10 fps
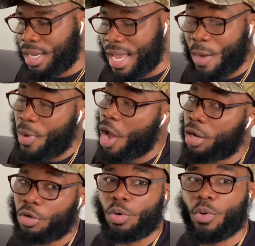And we all
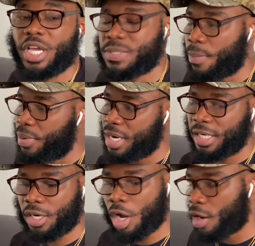know the work he's been putting
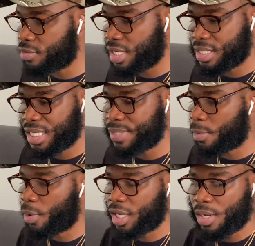in the offseason. He's
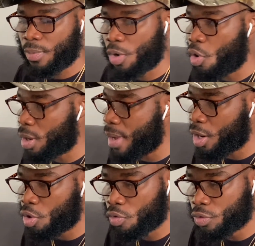been working in with quarterback
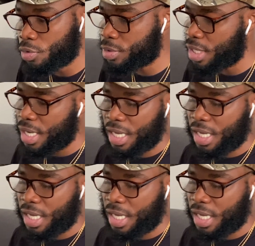gurus.